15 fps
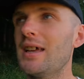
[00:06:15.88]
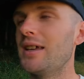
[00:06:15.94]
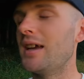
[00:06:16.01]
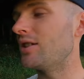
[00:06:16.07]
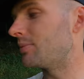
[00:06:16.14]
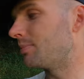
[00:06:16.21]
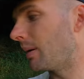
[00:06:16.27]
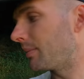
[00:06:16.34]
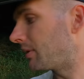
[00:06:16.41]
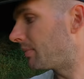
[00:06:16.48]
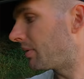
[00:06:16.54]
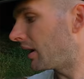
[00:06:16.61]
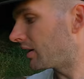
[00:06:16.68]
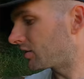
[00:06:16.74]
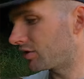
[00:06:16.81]
yeah, I just bumped the
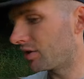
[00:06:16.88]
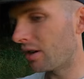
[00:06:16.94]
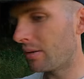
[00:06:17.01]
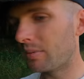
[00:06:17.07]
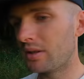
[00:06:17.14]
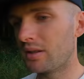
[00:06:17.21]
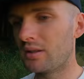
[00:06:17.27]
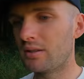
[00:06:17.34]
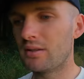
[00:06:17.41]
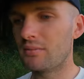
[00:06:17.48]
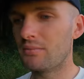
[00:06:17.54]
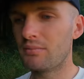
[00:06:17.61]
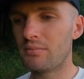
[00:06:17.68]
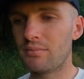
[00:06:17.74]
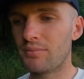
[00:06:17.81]
pressures up, and
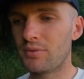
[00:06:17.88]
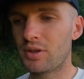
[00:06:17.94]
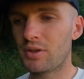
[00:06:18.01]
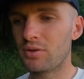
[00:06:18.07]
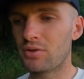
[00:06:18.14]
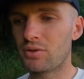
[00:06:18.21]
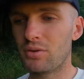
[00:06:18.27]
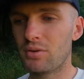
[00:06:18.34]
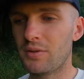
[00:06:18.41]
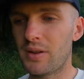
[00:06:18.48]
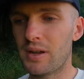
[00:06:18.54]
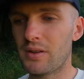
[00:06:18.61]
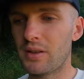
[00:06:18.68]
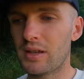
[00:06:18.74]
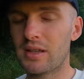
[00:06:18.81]
the Cushcore
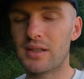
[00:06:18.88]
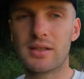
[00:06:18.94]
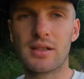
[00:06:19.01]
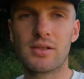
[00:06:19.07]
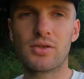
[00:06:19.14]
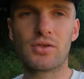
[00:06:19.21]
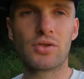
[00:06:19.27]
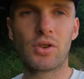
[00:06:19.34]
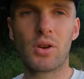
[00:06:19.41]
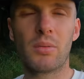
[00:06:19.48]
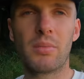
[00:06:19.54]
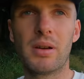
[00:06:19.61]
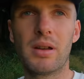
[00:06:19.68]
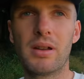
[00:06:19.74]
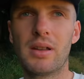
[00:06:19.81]
felt like it did its
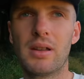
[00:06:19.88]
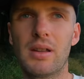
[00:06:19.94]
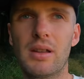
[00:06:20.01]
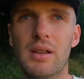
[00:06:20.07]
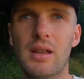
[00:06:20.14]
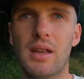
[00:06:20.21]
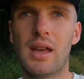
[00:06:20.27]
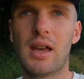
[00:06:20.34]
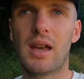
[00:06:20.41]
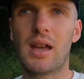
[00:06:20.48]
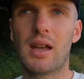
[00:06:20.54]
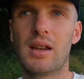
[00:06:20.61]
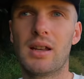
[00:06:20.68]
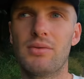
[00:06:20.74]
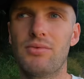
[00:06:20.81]
job.
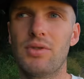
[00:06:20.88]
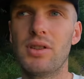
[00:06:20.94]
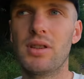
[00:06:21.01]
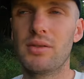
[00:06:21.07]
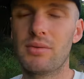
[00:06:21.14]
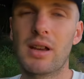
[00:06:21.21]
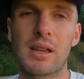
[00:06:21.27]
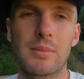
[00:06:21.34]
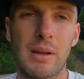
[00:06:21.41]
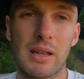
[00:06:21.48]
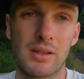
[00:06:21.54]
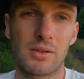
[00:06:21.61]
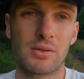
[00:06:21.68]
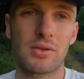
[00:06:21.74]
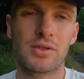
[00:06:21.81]
And I really
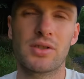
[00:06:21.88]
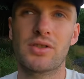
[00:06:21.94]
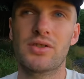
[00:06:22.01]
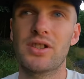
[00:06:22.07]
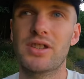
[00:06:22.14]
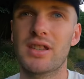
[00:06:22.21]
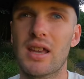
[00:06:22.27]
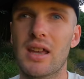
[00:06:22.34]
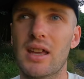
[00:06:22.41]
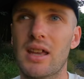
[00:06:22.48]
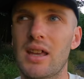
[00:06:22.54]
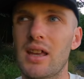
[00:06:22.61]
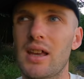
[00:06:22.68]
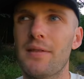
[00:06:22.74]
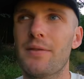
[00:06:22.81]
recommend the cross-country set.
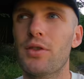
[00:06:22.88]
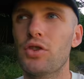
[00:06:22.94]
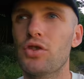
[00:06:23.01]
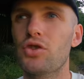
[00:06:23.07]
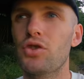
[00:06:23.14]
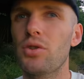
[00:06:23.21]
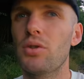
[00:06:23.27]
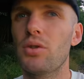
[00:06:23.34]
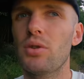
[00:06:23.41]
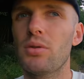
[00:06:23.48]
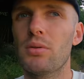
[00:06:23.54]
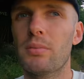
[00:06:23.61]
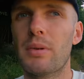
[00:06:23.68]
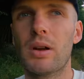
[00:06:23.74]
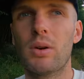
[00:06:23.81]
For
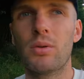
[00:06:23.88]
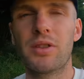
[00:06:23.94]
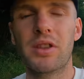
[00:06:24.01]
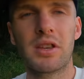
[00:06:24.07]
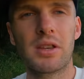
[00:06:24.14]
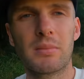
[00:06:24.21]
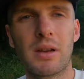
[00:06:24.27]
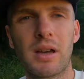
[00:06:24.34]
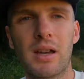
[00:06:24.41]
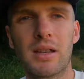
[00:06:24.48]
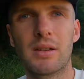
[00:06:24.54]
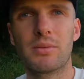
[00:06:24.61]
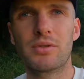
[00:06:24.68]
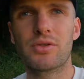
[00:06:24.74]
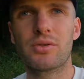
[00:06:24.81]
enduro, my whole thinking
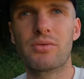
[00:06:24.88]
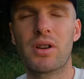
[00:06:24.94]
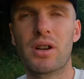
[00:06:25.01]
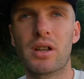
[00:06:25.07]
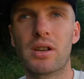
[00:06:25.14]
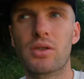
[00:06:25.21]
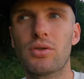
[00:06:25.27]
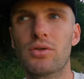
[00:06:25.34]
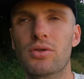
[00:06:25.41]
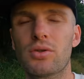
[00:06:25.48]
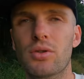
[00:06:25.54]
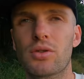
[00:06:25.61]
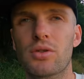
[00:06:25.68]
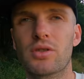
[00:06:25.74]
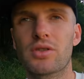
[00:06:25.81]
behind it was to run a
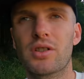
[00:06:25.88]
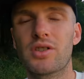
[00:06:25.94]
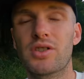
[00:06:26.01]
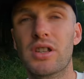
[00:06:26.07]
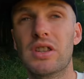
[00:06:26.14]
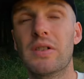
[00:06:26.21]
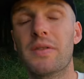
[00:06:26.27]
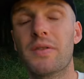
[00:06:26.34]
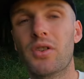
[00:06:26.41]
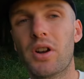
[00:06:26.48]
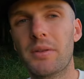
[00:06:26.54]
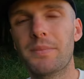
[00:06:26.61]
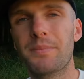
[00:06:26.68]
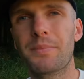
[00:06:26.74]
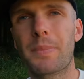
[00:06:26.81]
Cushcore cross-country in the
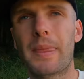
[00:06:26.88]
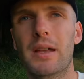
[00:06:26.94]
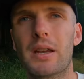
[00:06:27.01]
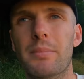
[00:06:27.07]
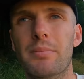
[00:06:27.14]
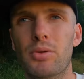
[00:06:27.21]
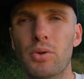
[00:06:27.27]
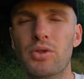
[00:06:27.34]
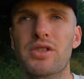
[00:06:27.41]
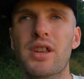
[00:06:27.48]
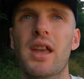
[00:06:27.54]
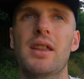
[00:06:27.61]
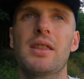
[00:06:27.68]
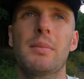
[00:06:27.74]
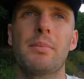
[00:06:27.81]
front and a Pro
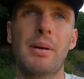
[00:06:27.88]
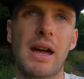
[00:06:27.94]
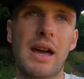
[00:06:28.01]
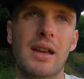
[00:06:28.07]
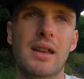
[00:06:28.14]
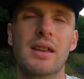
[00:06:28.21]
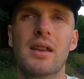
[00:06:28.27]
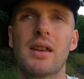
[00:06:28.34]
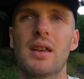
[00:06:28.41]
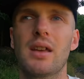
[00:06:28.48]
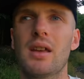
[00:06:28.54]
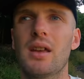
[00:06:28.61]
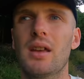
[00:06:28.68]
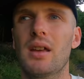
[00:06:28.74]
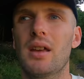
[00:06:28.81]
set in the back,
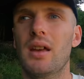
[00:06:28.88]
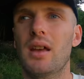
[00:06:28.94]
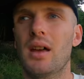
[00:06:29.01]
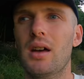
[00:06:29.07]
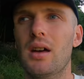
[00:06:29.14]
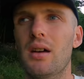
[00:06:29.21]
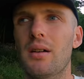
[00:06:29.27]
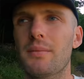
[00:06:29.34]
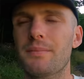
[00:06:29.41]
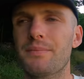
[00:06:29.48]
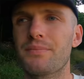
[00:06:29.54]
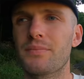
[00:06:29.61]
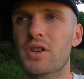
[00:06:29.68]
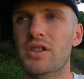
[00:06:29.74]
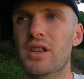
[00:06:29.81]

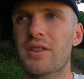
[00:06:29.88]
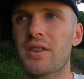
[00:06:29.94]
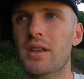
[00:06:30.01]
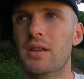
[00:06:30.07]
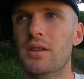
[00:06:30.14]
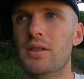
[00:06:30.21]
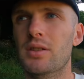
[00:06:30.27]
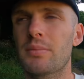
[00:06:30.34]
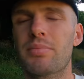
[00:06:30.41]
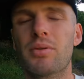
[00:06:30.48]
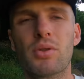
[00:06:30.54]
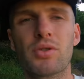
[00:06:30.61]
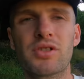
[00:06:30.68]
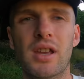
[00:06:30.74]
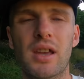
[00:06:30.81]
because I think the
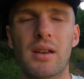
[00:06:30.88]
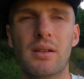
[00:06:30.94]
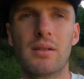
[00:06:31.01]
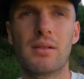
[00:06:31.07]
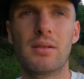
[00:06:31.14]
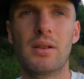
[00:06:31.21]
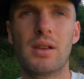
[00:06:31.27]
Pro set